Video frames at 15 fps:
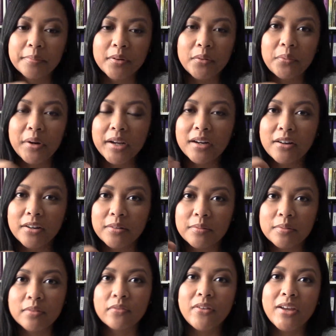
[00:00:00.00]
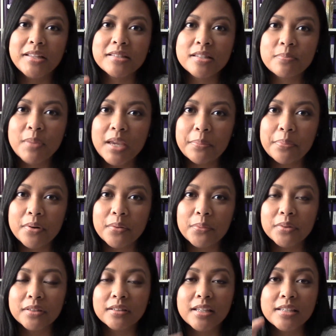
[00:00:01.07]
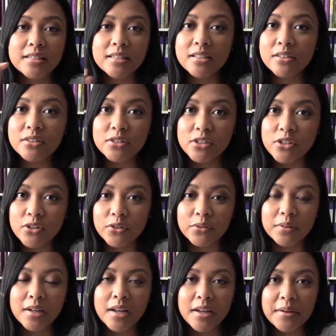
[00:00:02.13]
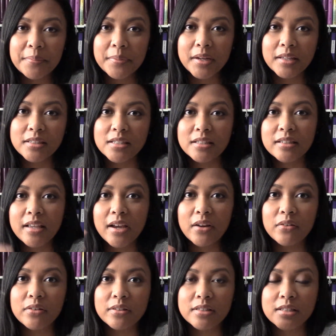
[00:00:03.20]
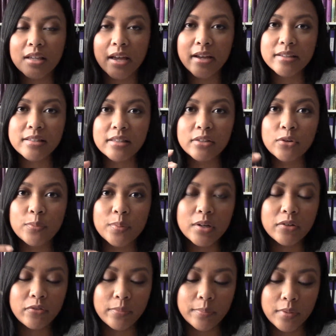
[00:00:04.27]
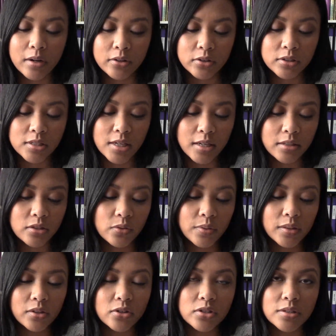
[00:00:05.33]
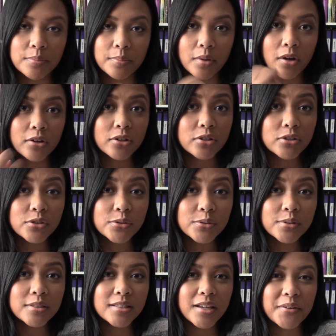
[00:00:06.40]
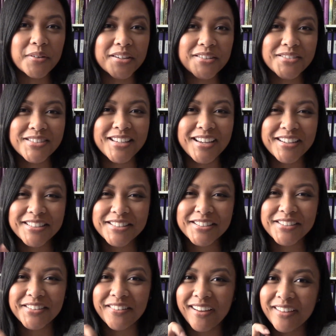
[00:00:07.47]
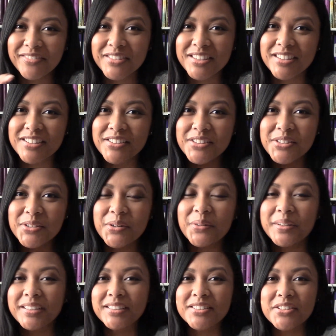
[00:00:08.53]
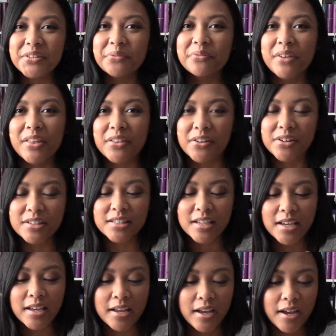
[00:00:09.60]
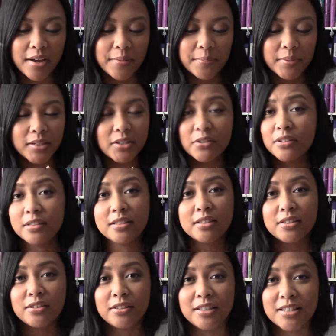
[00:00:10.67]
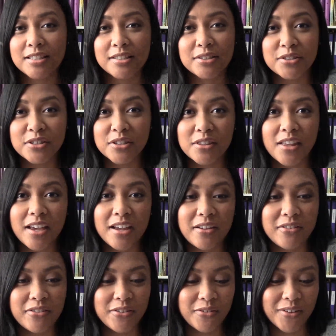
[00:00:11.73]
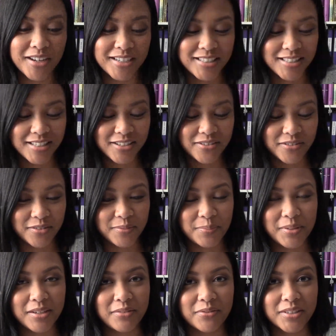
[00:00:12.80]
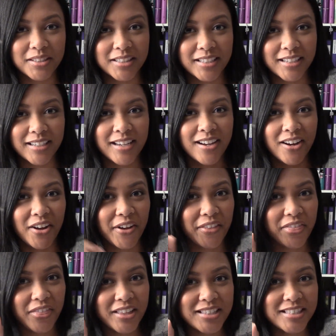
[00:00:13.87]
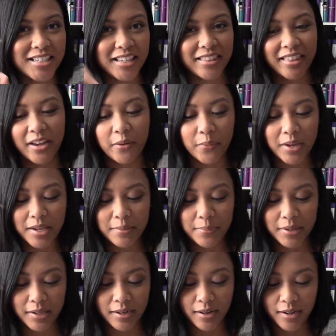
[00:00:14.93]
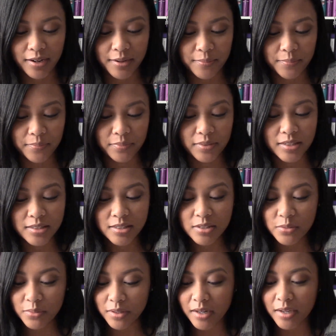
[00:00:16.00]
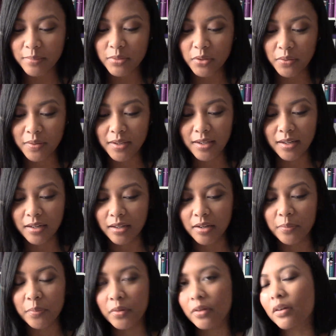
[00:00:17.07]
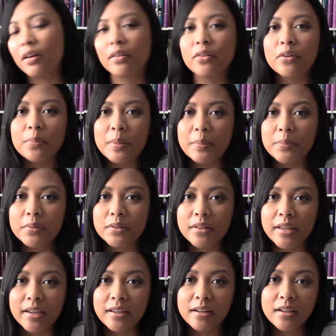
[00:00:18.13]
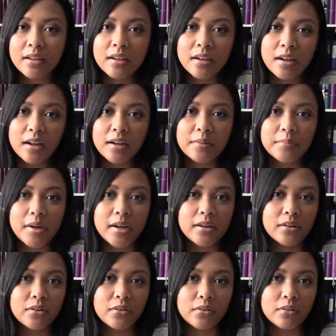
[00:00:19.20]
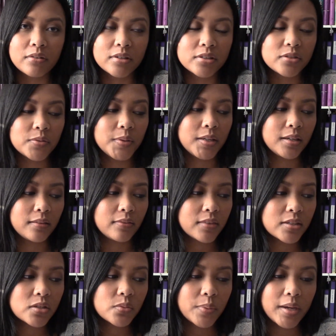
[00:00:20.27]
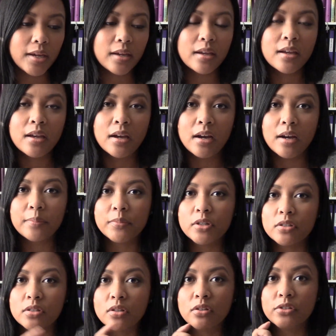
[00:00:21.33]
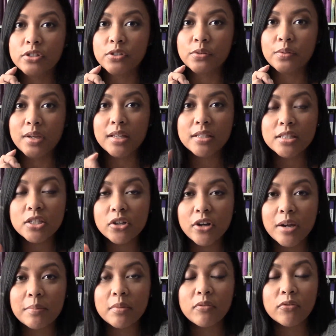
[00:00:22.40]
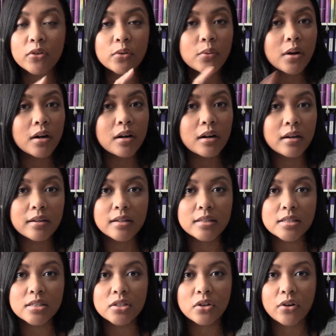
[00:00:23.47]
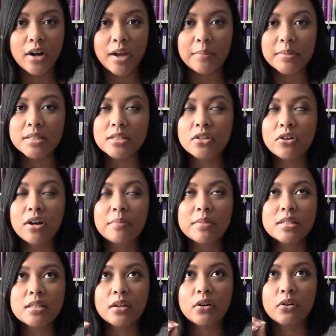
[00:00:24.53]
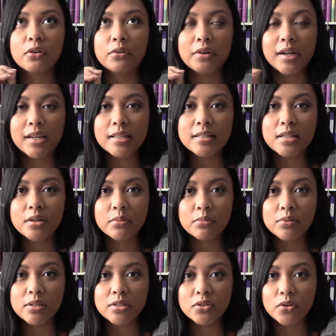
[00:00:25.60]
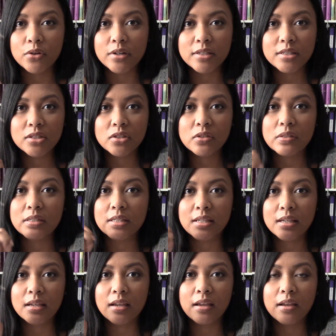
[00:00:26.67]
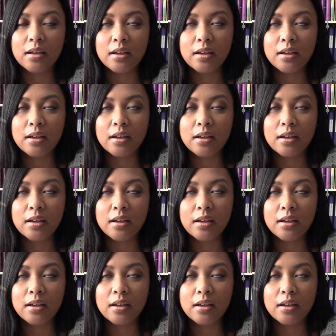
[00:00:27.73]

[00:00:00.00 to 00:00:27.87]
write on fancy paper? Well, they still do, but now it has a little bit of a modern take to it. There's some modern tools that we use now, so you don't have to use quills or feathers, but you can certainly still do that if you wanted to and be really authentic that way. But this is what I'm doing, and a couple other people that I know are doing it this way. There's also Instagram. If you are on Instagram, Instagram is a great resource to see